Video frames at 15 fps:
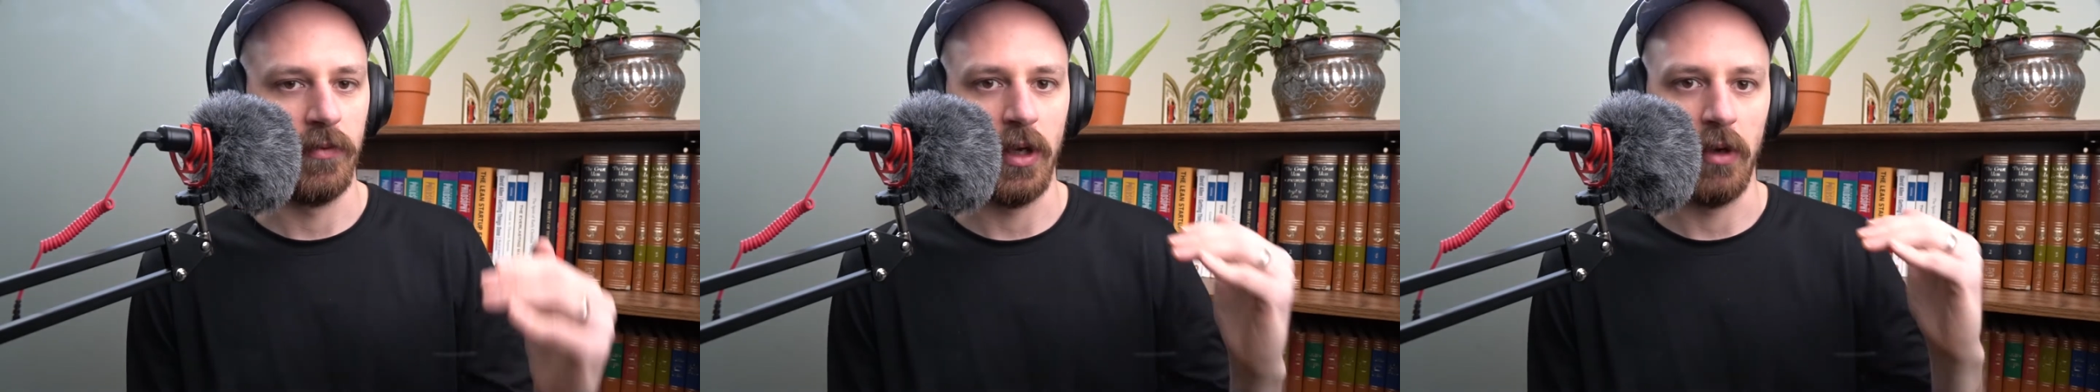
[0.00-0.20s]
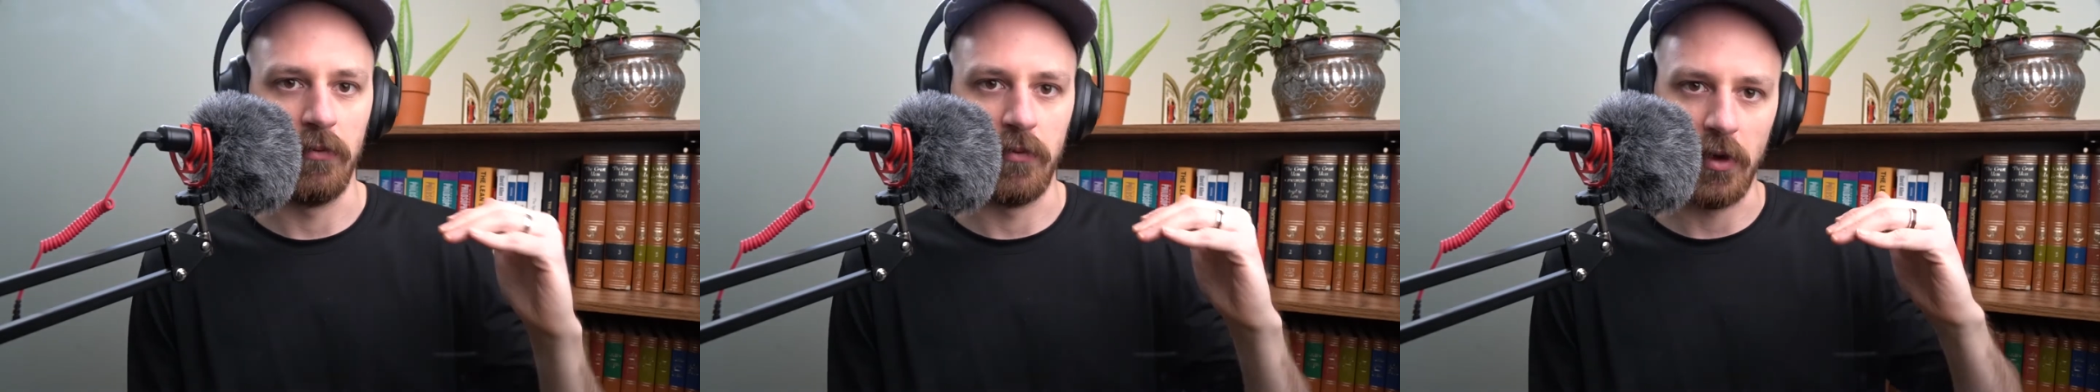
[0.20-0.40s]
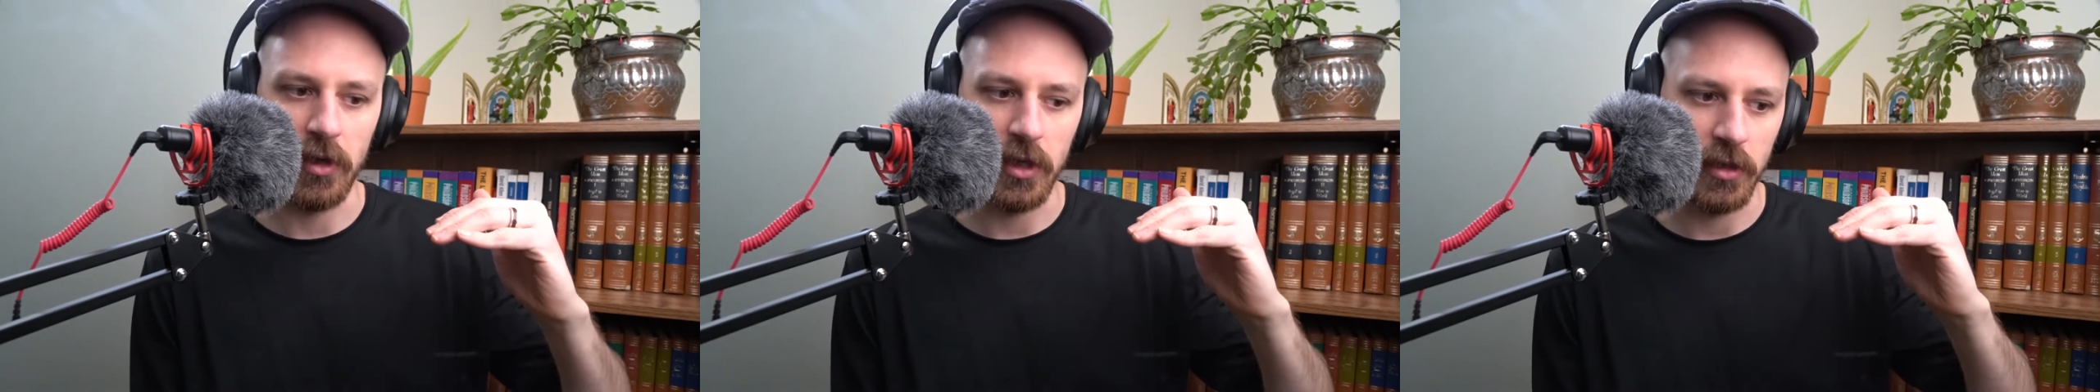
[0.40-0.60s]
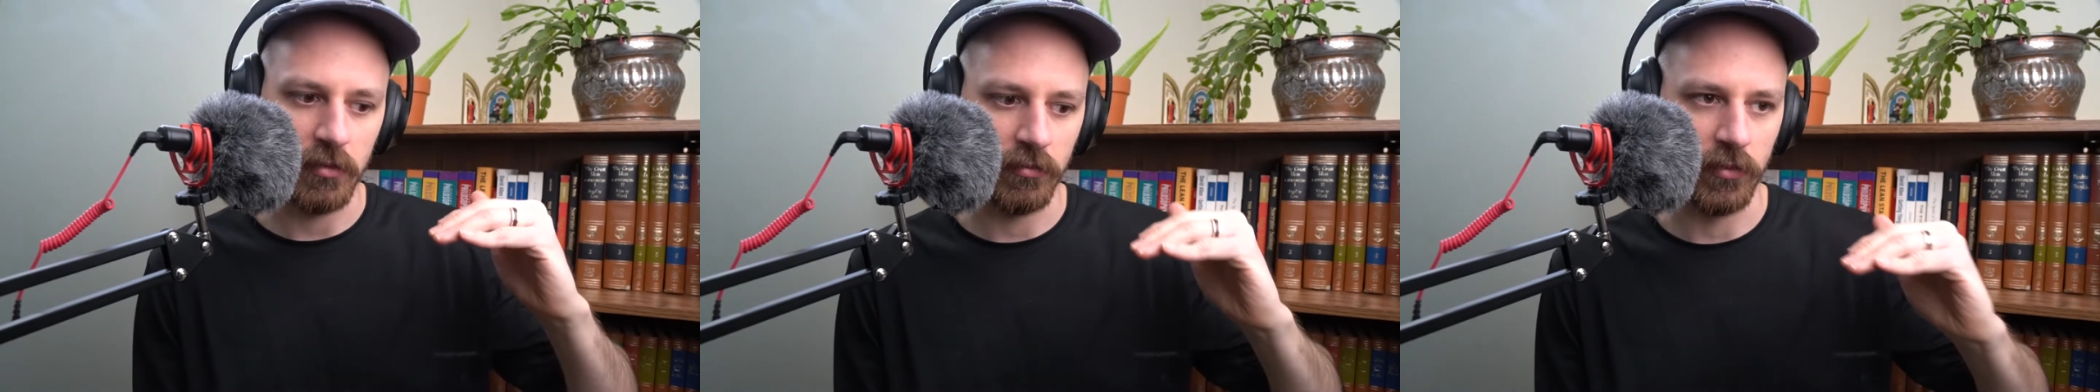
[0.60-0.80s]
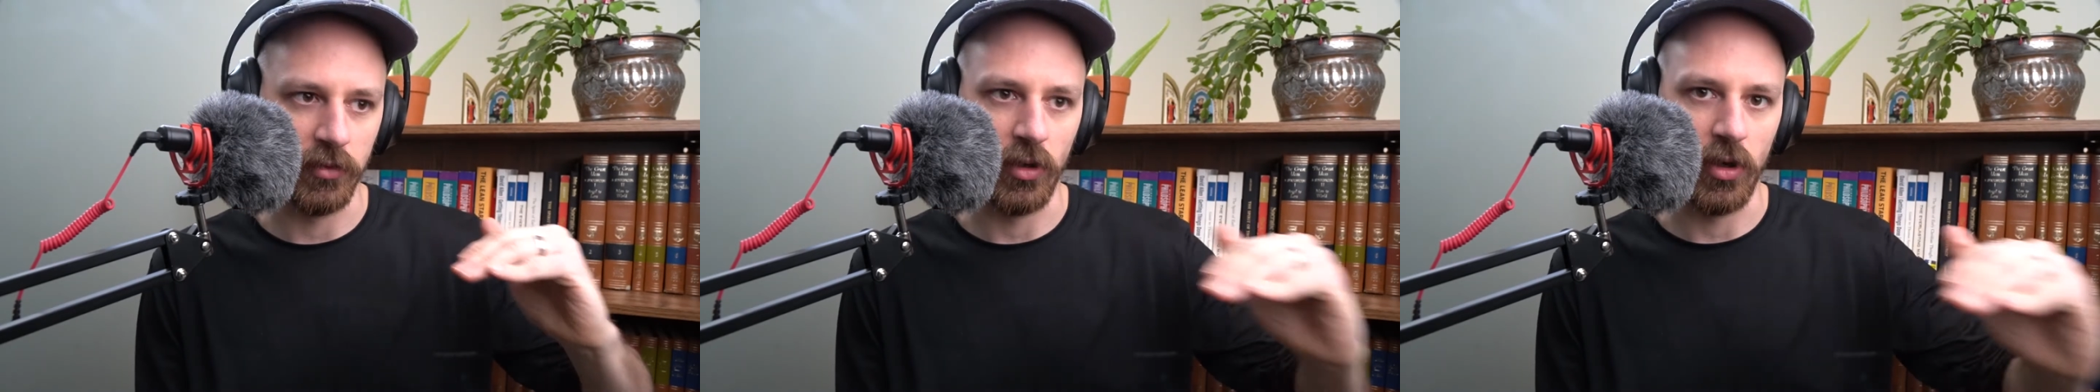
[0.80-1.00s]
a very
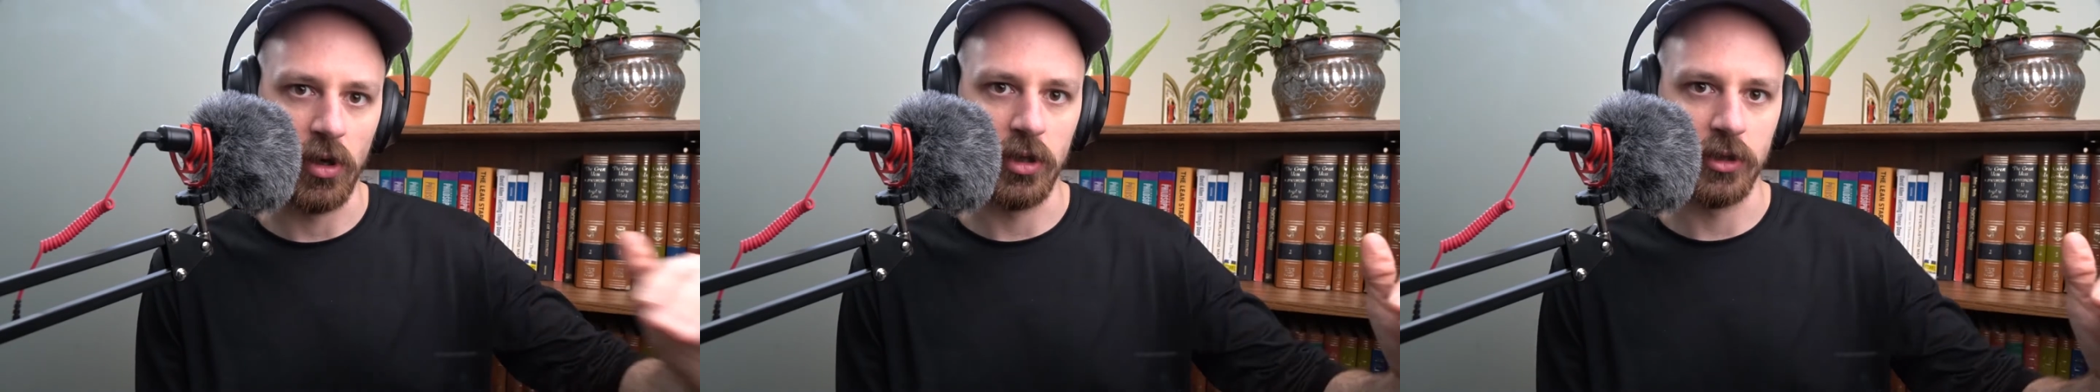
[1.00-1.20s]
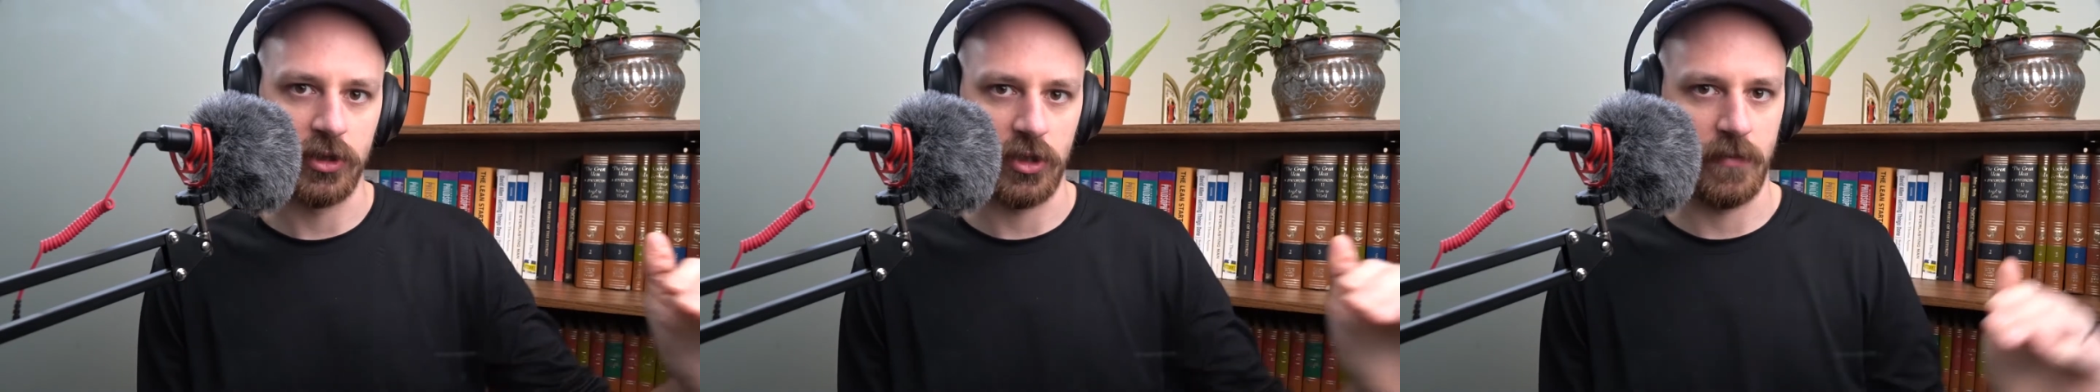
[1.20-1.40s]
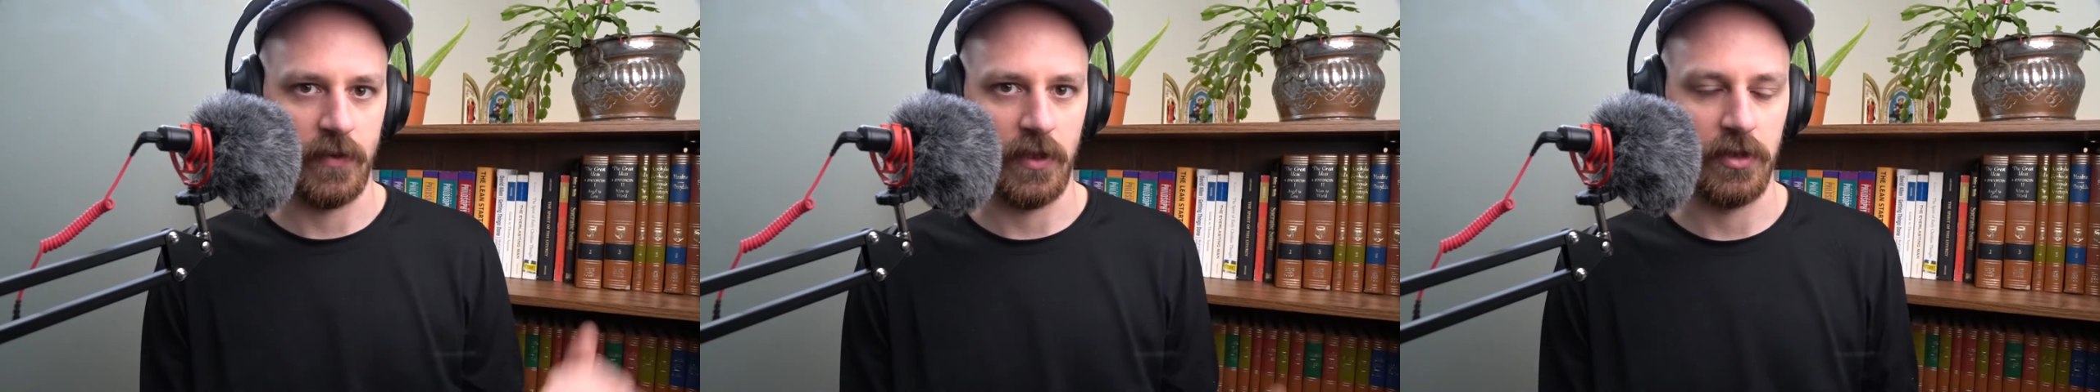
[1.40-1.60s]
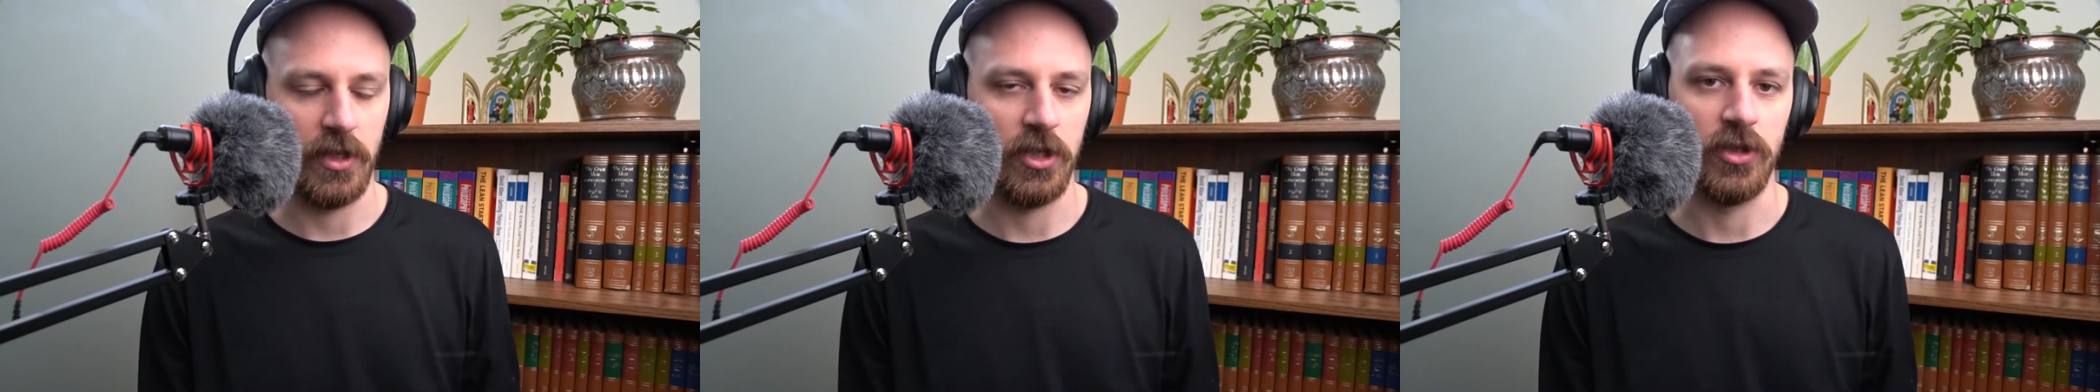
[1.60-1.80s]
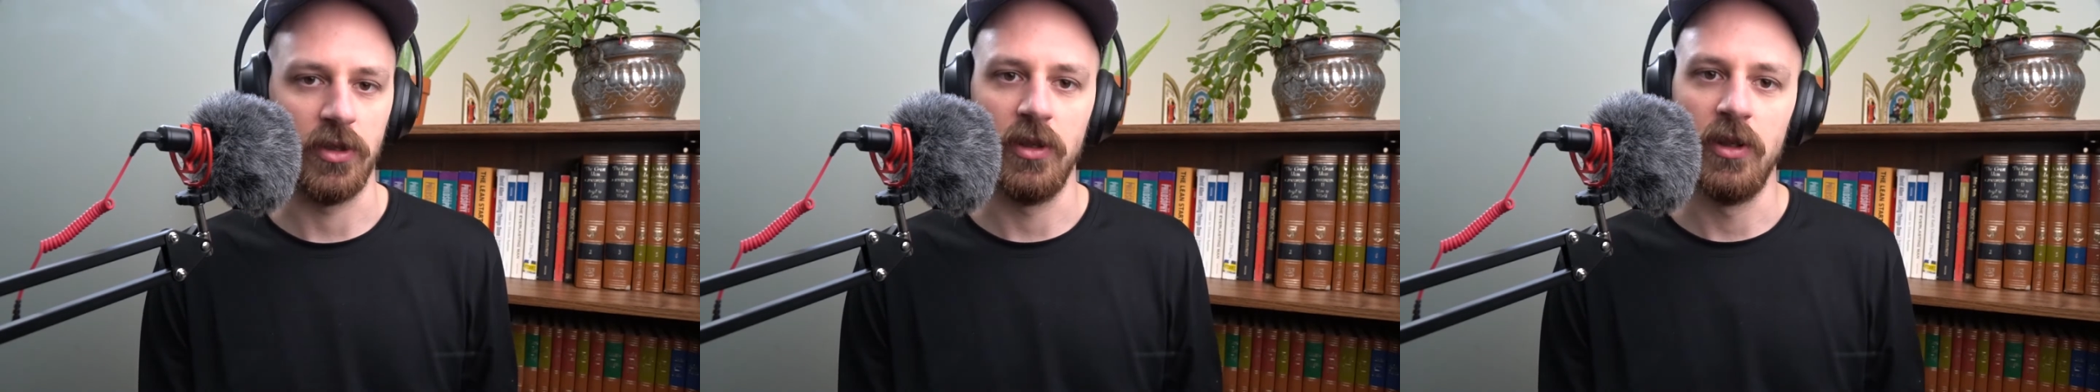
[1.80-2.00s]
long-term
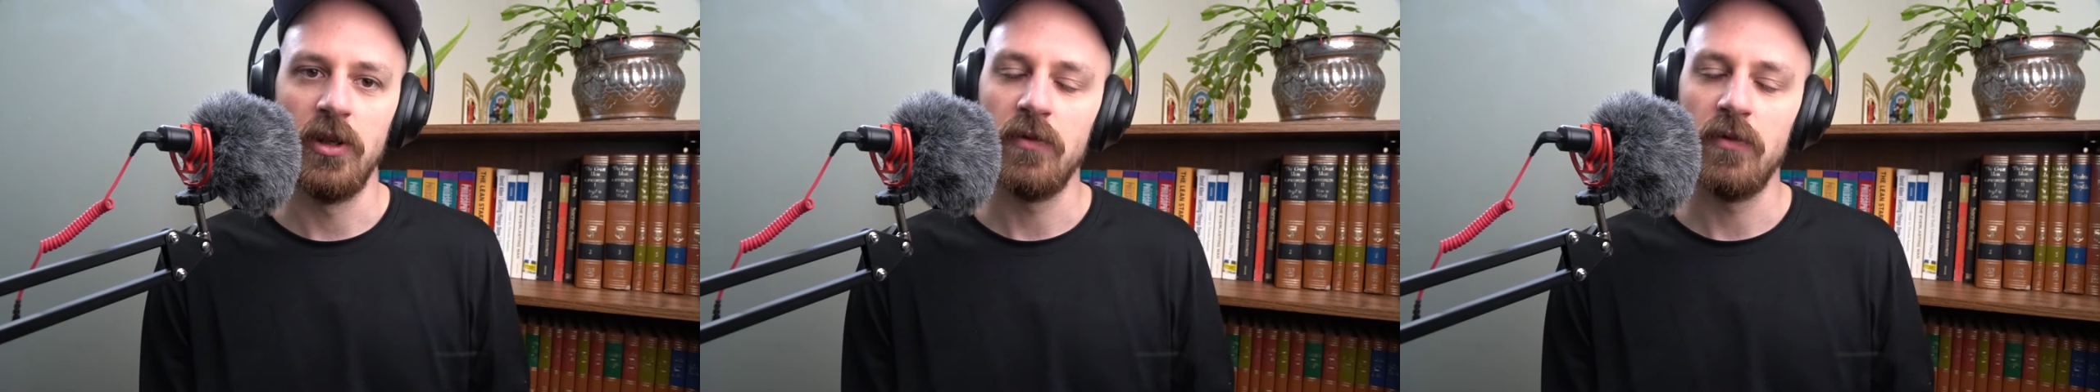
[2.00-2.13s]
foundation